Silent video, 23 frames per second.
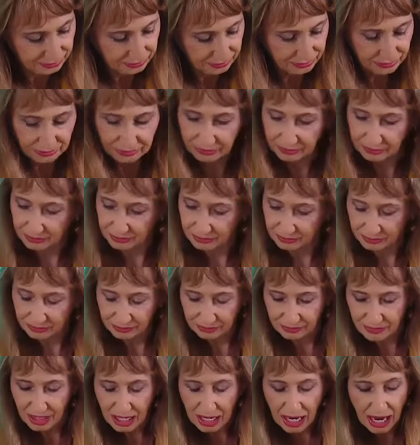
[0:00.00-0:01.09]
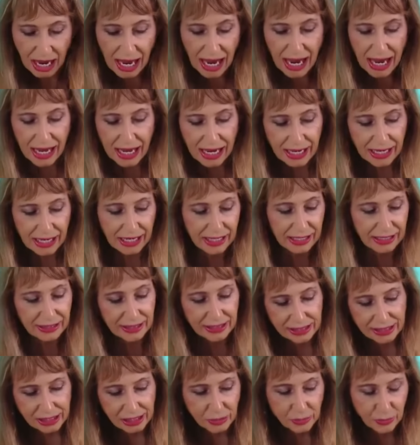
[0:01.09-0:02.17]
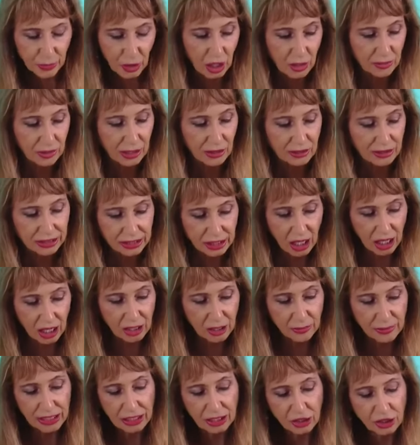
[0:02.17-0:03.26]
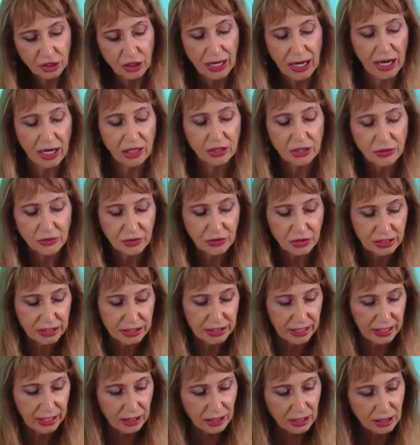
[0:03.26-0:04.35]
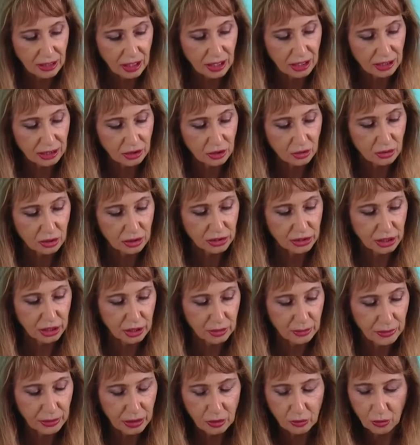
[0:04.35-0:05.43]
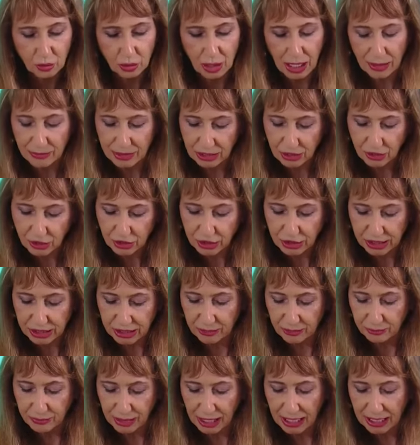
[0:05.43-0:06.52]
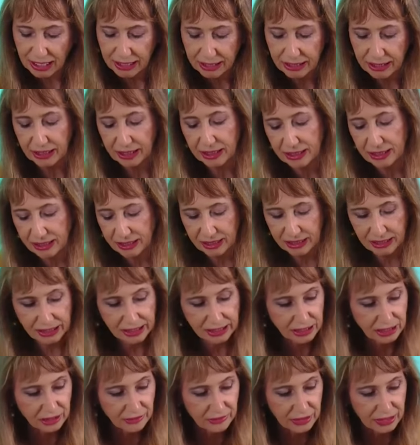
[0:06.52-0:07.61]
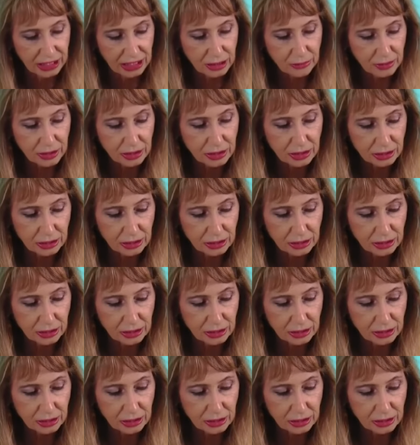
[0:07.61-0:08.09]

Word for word: Hello. Hey, this is Barbara. I was calling about your house for sale on Cordoba. We're, I'm interested in buying it. Is it still available?